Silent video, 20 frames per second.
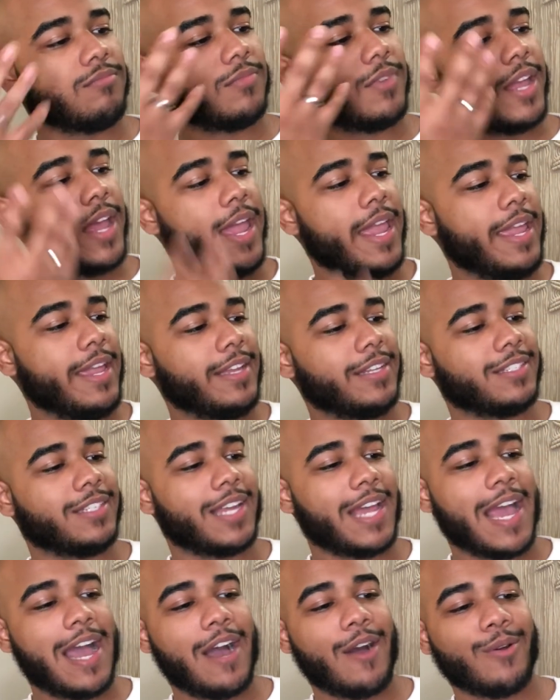hang
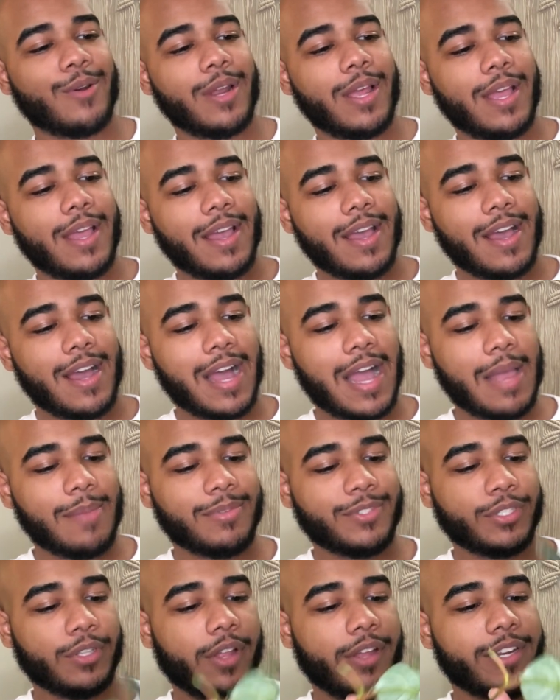down. I'm
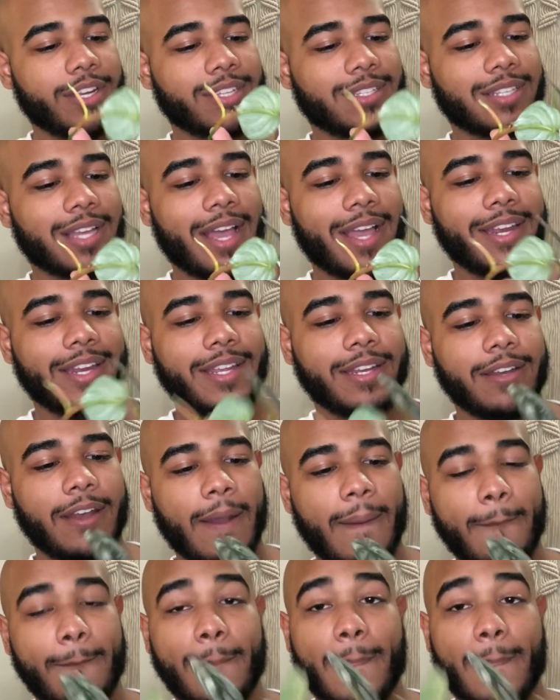still undecided.